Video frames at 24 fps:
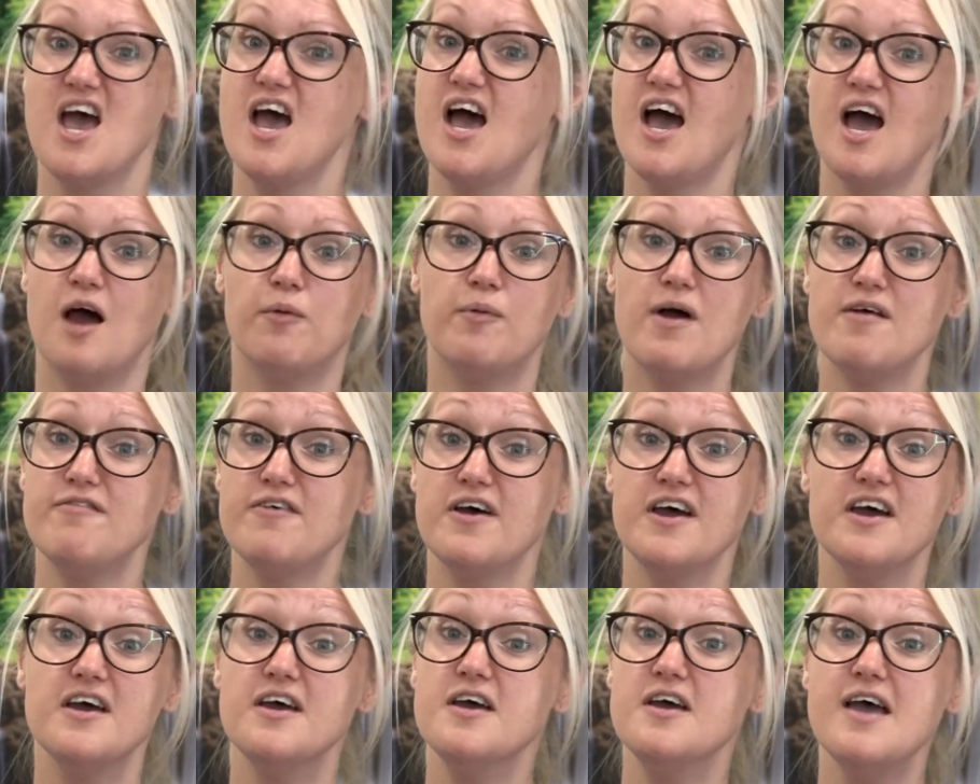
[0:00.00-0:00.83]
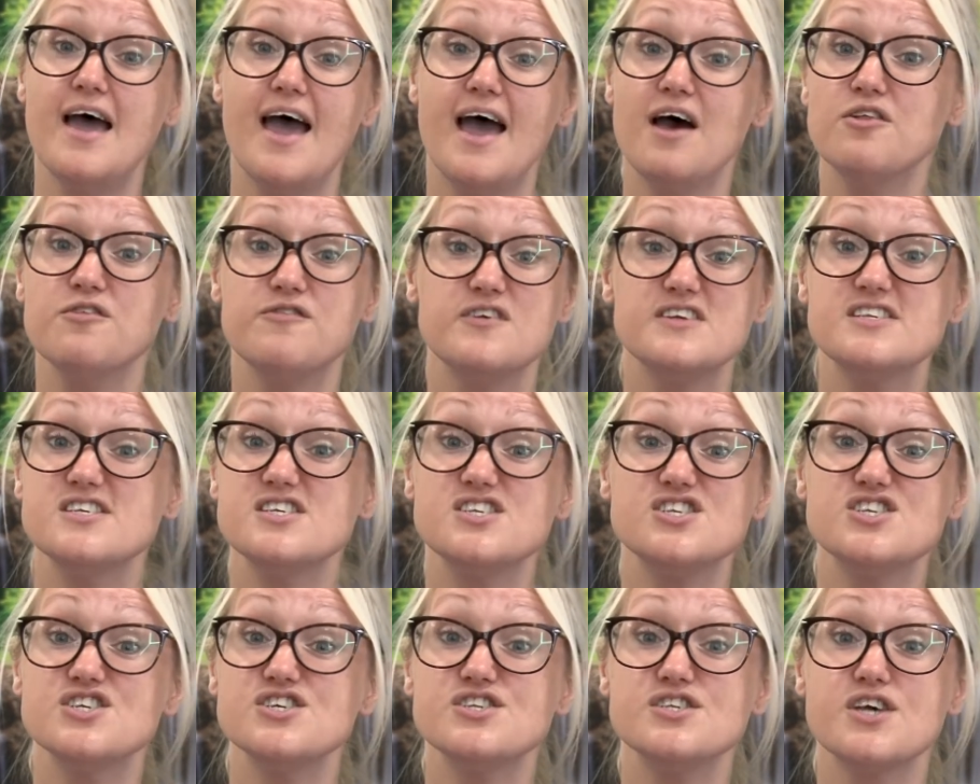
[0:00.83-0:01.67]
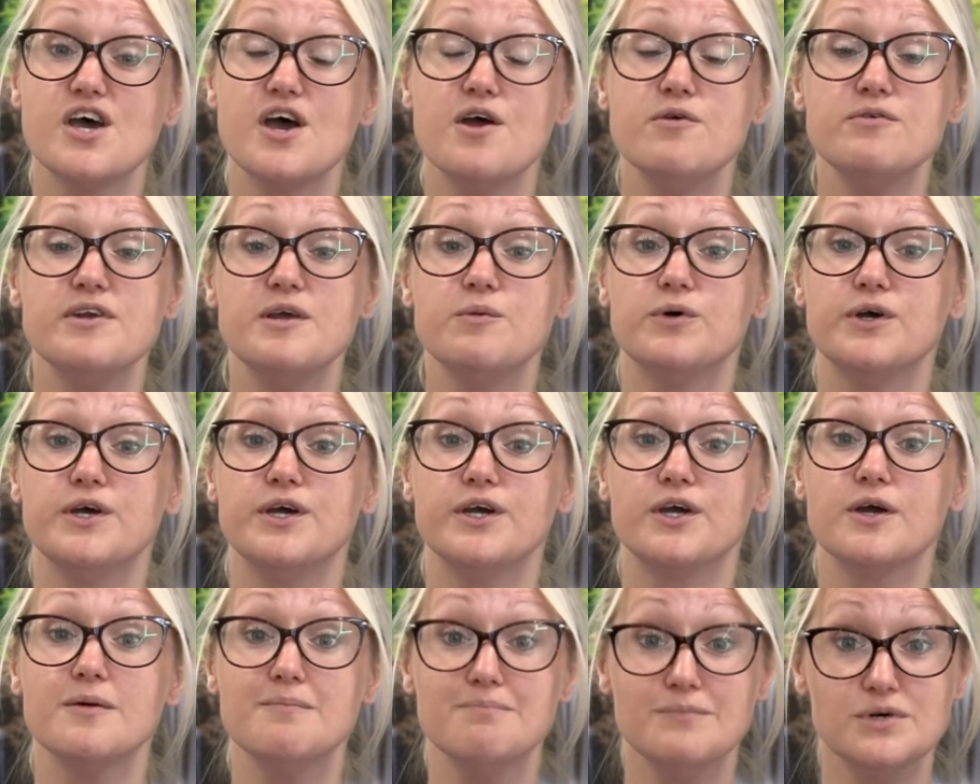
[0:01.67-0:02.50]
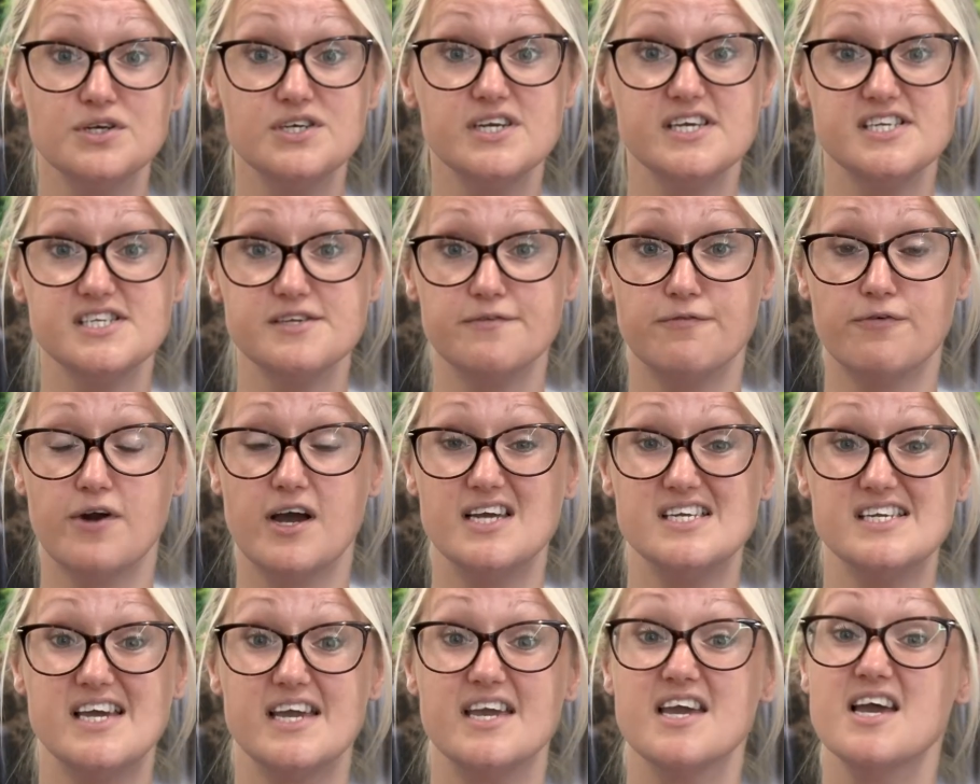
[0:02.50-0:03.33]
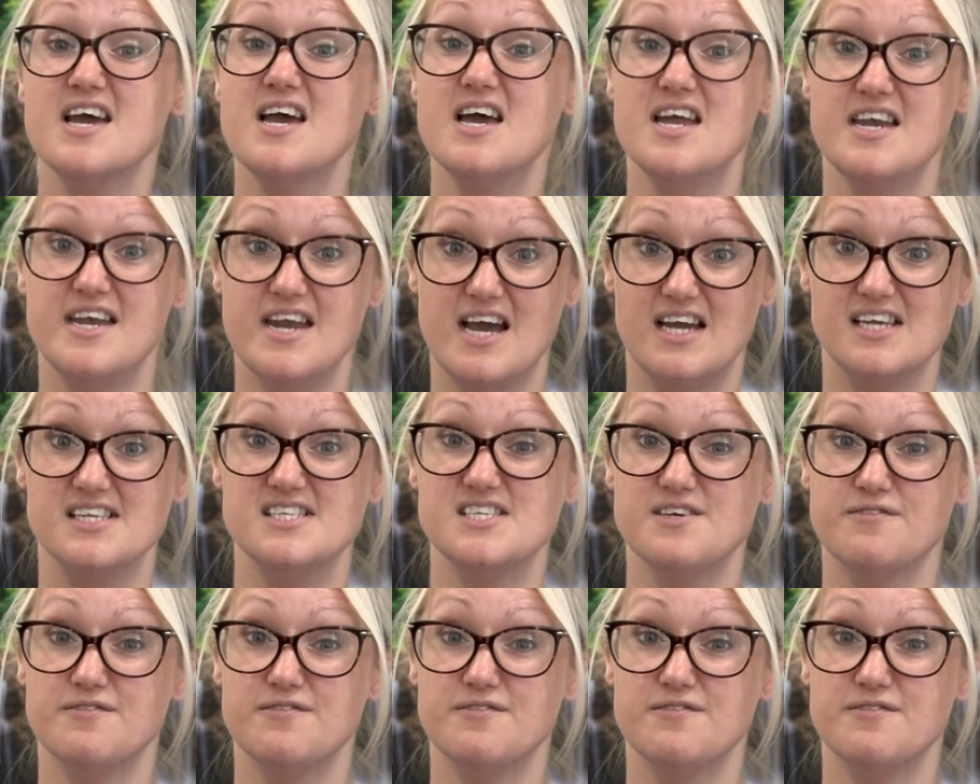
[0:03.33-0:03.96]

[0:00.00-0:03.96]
However, health visitors only work Monday to Friday, 9 to